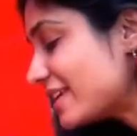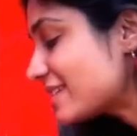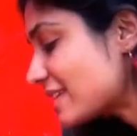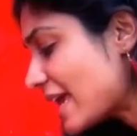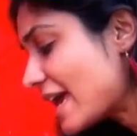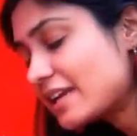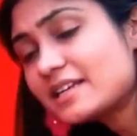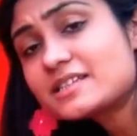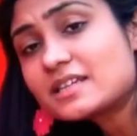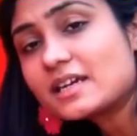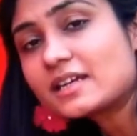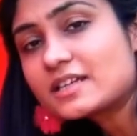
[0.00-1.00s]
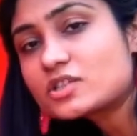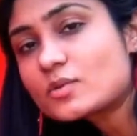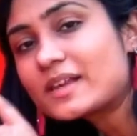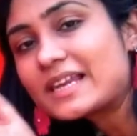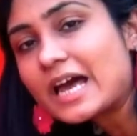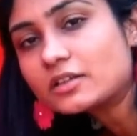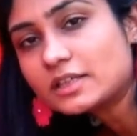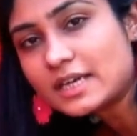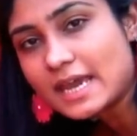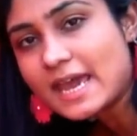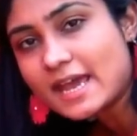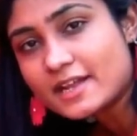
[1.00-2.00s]
this air intake is to allow the
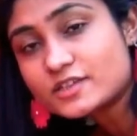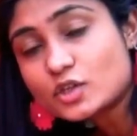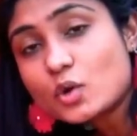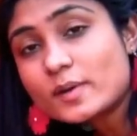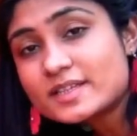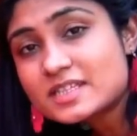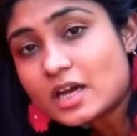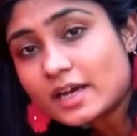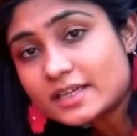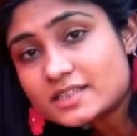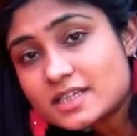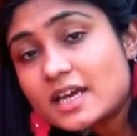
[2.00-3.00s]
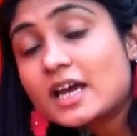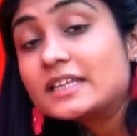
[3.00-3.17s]
air to go inside